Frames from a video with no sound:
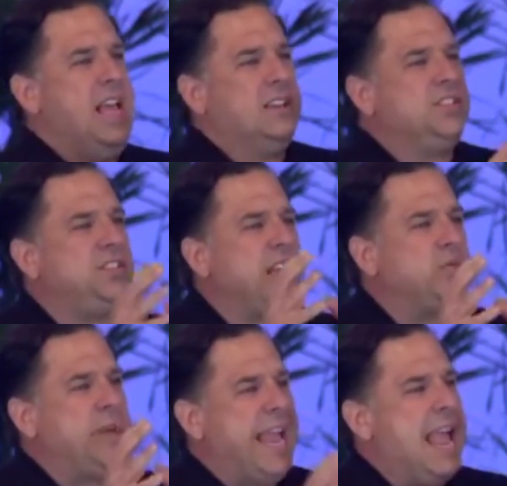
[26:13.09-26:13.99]
just as
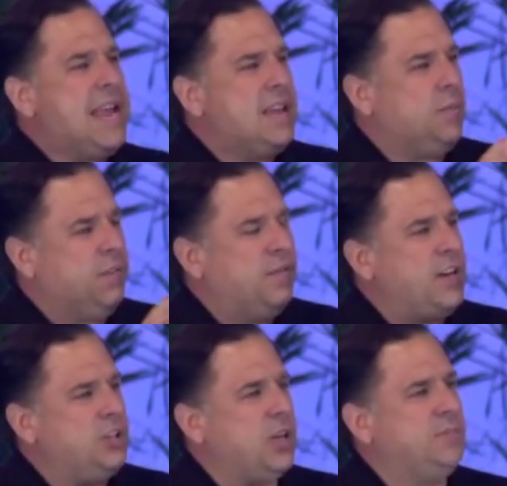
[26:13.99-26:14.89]
we end and we
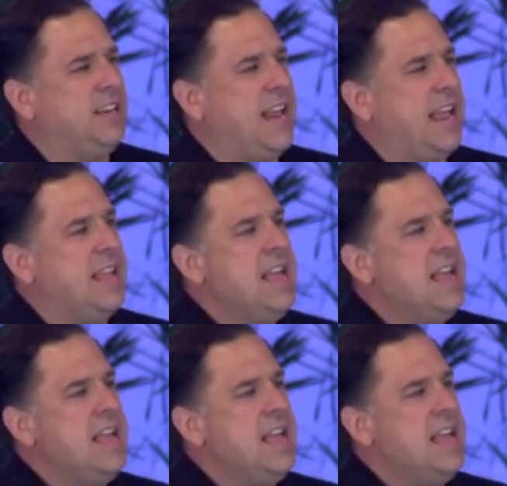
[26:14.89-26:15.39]
finish up today.